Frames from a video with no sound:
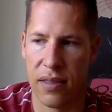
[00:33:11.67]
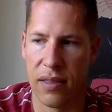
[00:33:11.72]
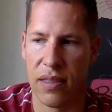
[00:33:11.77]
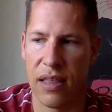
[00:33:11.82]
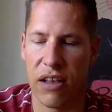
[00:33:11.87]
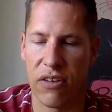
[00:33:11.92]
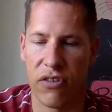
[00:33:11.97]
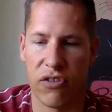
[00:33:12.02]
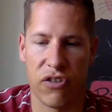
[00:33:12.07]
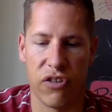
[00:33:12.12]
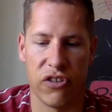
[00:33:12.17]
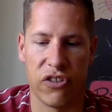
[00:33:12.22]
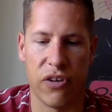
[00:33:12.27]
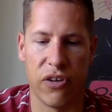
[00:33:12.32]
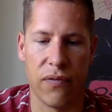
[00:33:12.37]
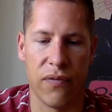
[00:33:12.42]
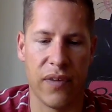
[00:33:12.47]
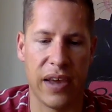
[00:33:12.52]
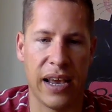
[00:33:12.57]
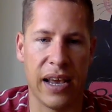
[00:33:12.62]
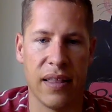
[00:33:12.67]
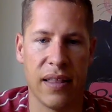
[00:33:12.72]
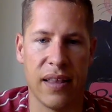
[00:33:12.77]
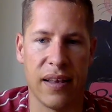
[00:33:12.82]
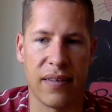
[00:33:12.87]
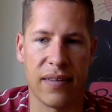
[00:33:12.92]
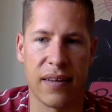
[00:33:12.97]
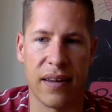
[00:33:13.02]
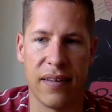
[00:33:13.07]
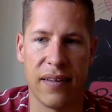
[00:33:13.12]
That's just a vein
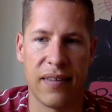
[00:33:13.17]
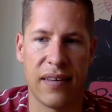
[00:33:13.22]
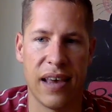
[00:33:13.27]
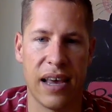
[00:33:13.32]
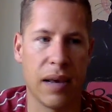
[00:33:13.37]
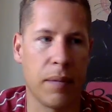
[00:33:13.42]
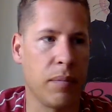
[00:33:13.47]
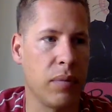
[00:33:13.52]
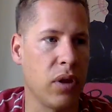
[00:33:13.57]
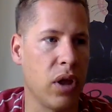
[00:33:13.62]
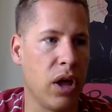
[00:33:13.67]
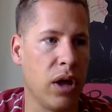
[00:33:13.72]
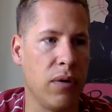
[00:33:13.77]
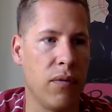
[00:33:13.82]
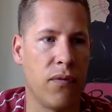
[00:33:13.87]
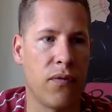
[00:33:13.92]
that's going to take blood